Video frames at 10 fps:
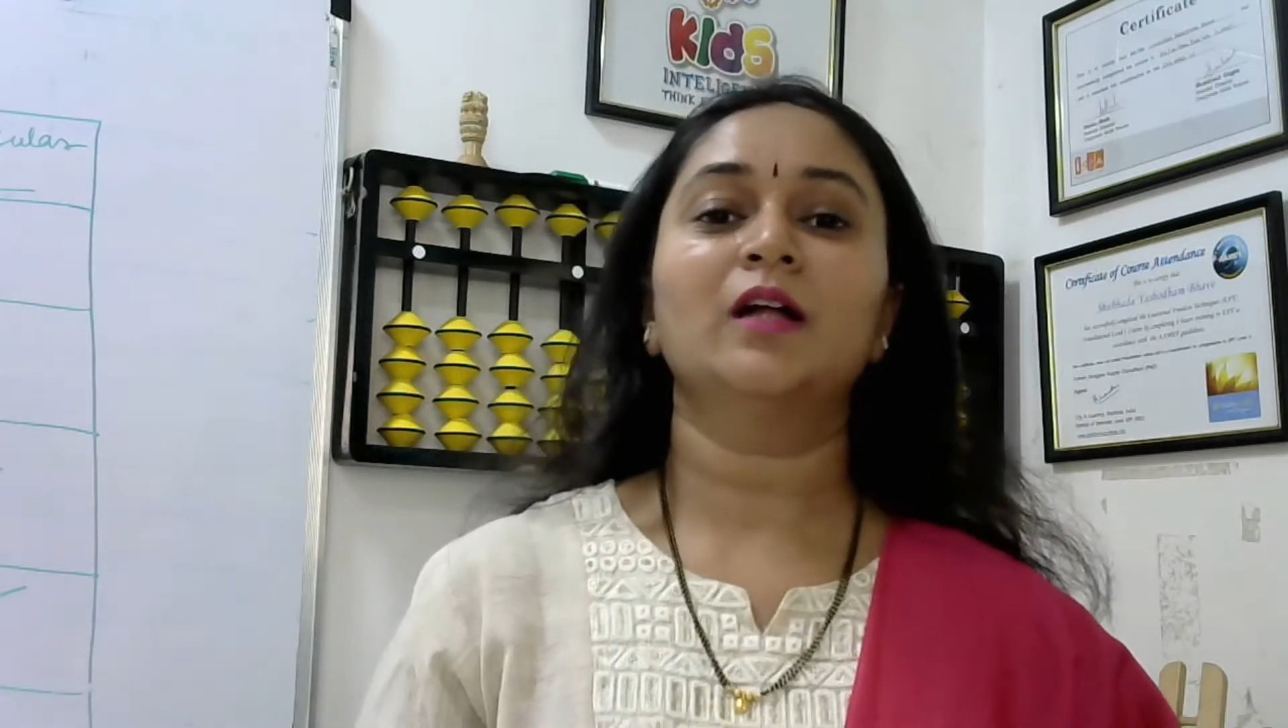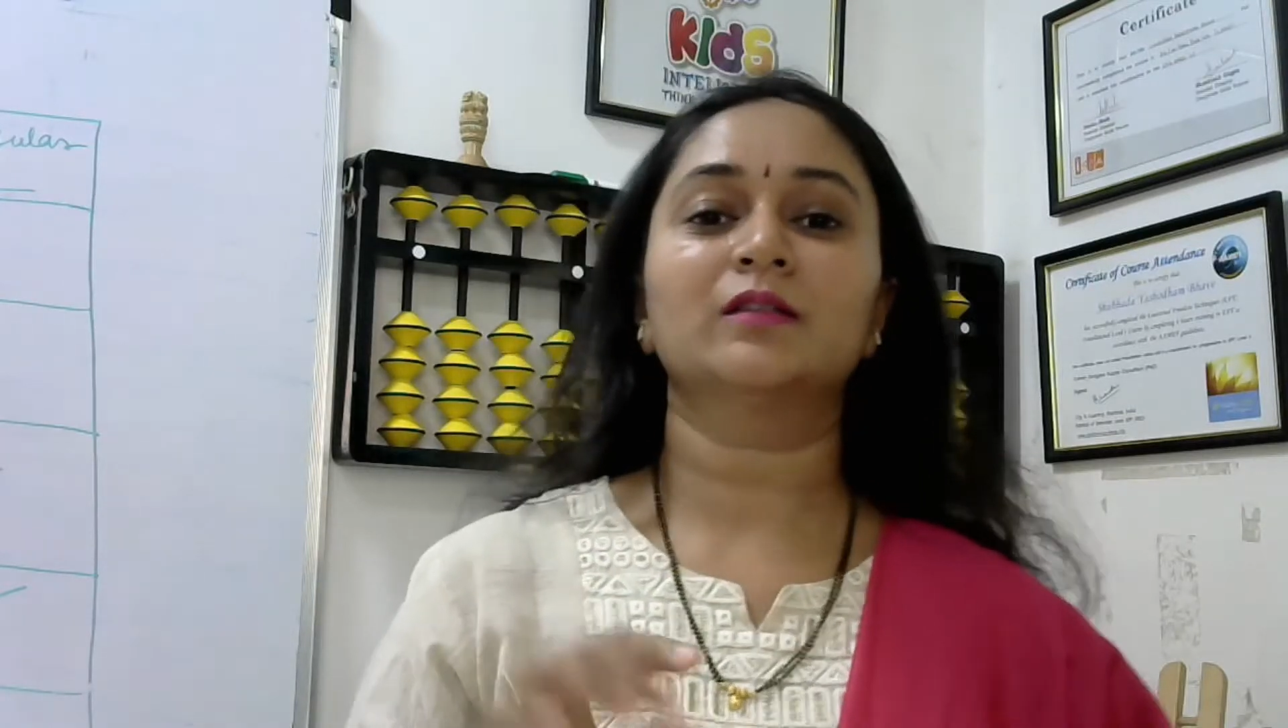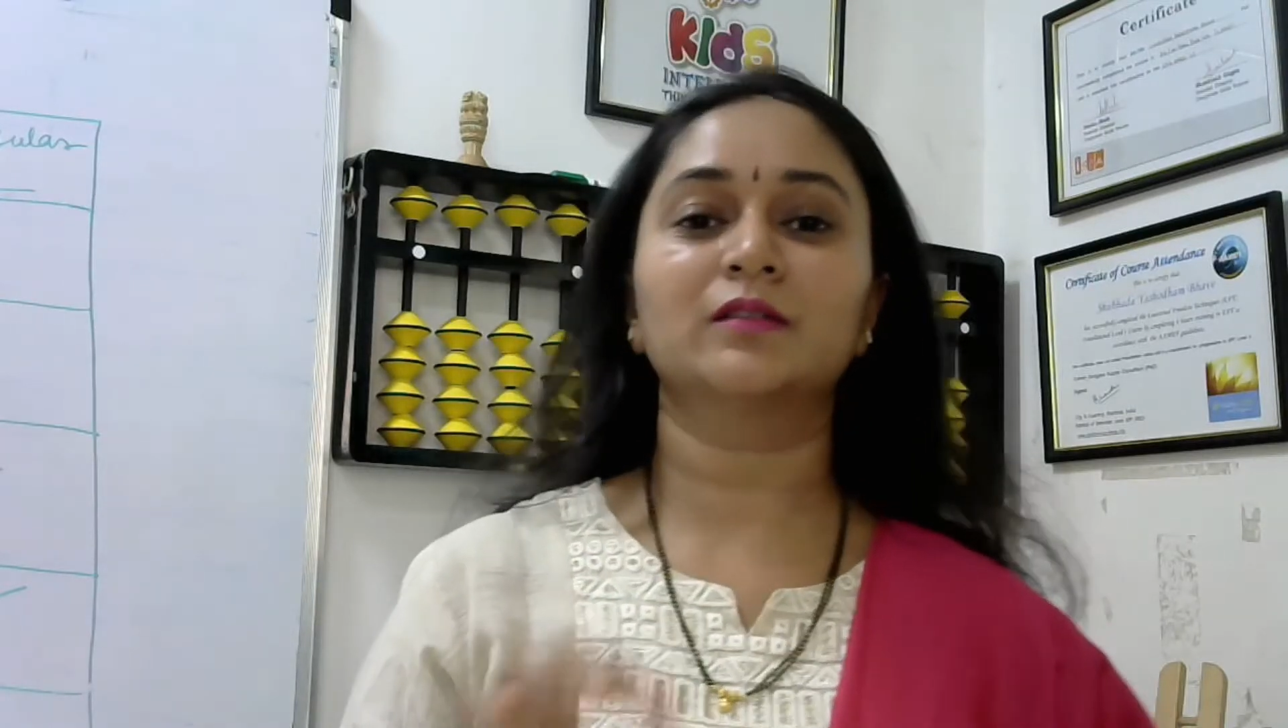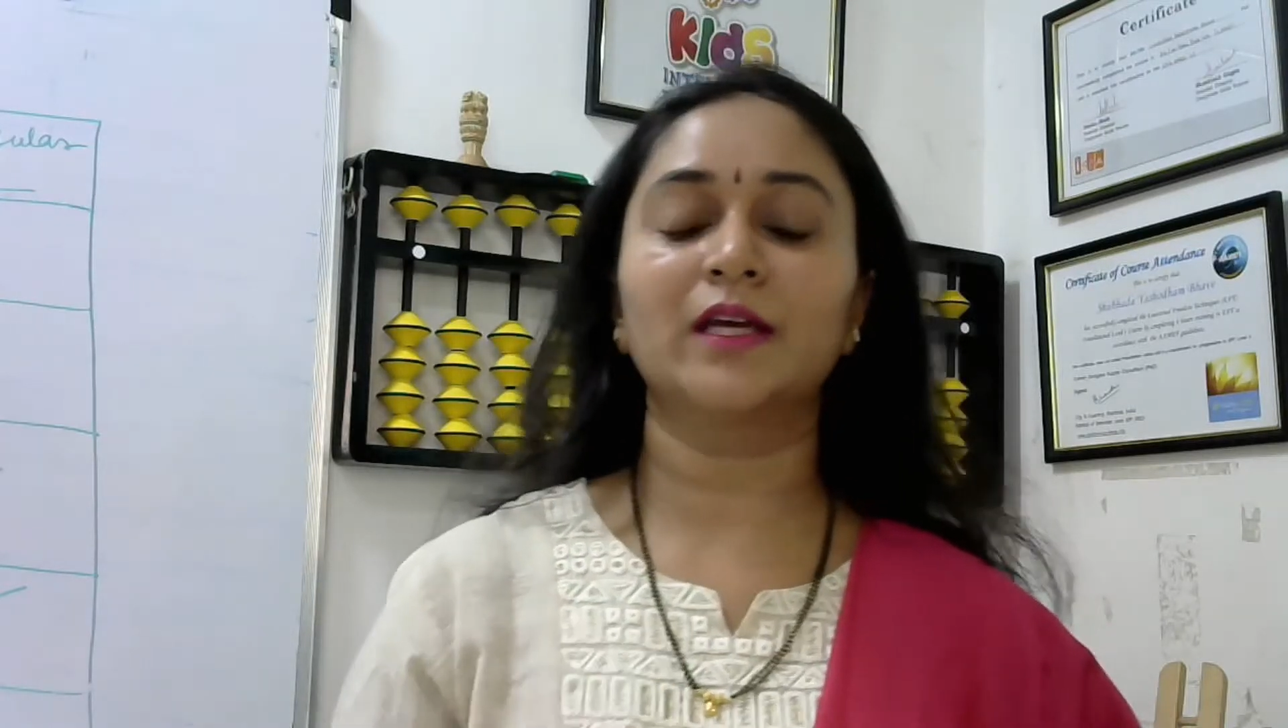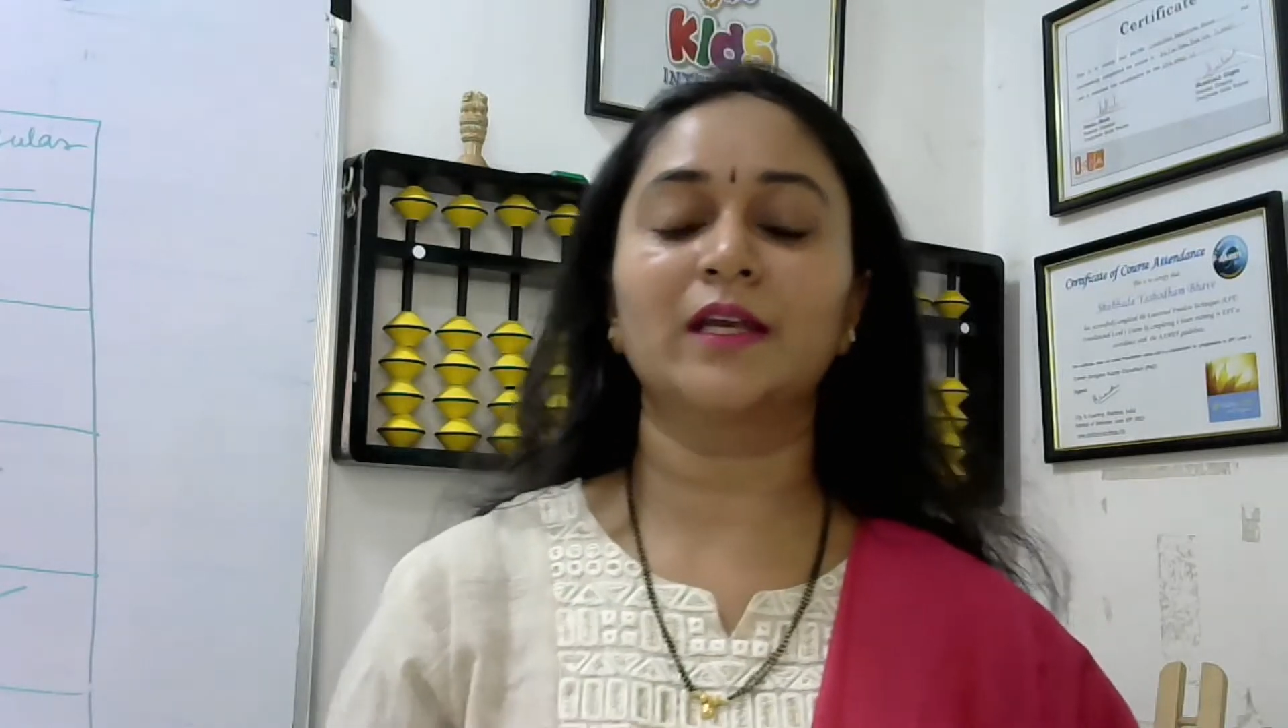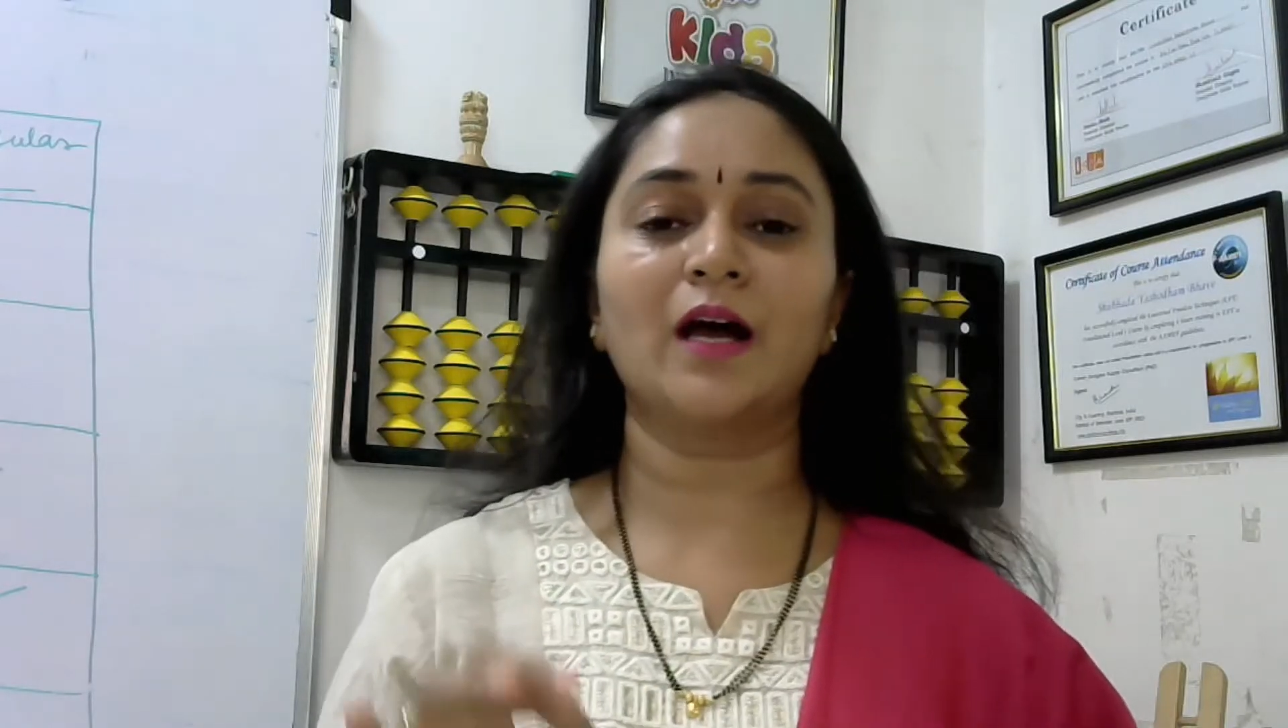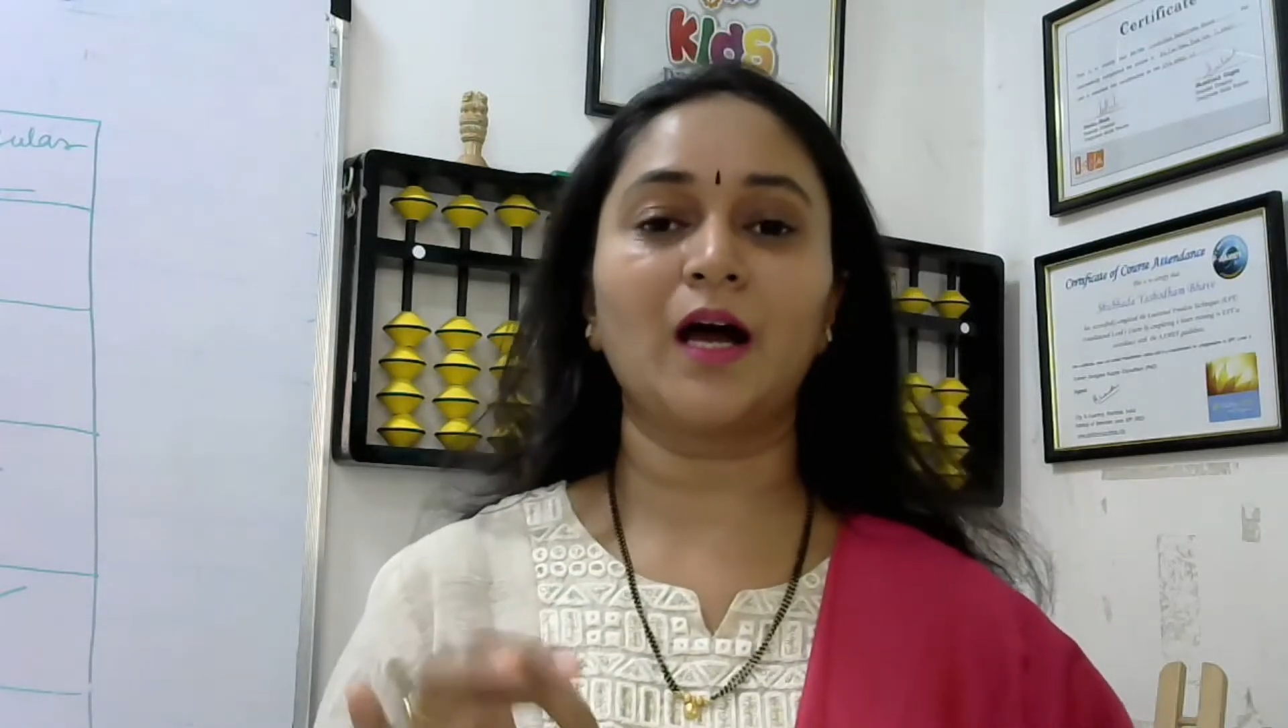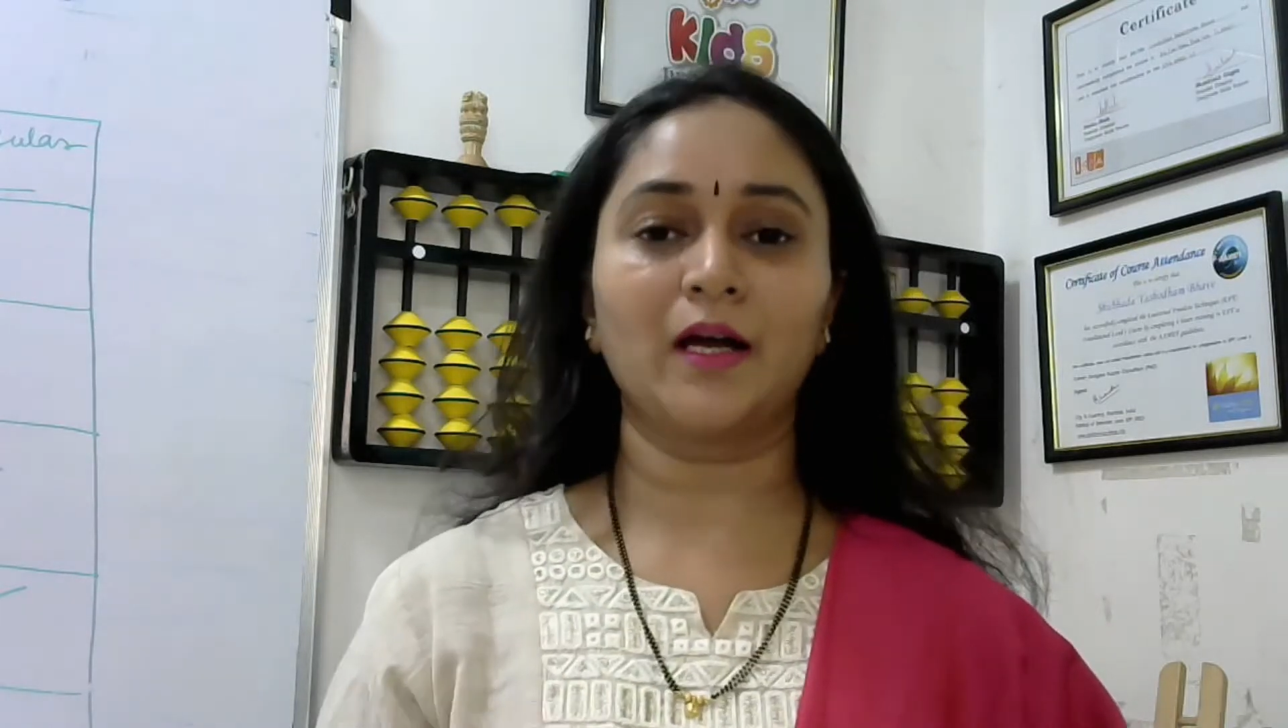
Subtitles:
then